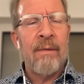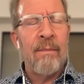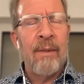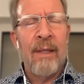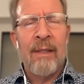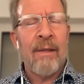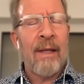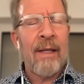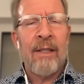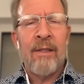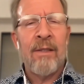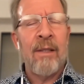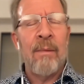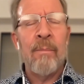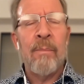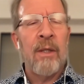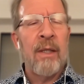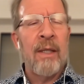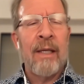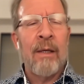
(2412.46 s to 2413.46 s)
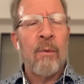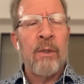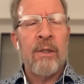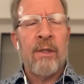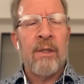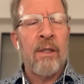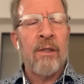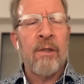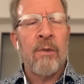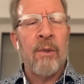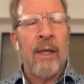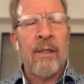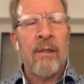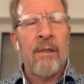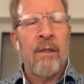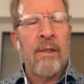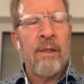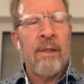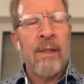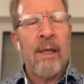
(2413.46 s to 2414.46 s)
It's like a simple linguistic
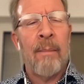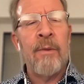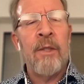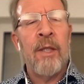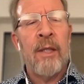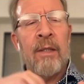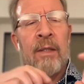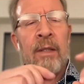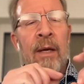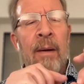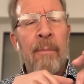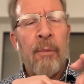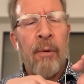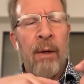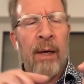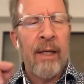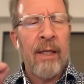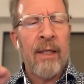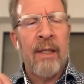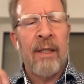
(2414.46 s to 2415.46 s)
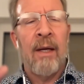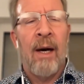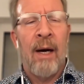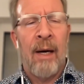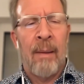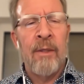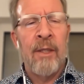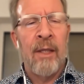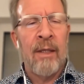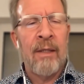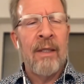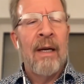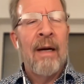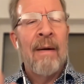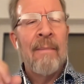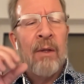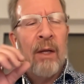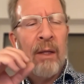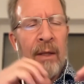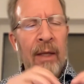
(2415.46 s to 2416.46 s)
structure: subject, predicate, object.
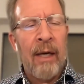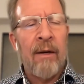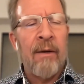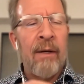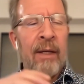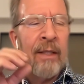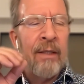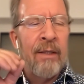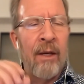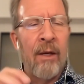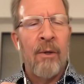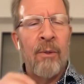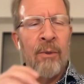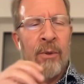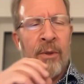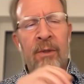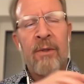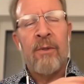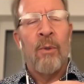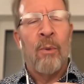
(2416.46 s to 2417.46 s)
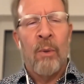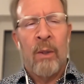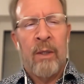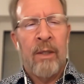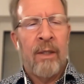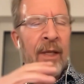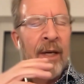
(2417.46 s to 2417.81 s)
Larry knows Stewart.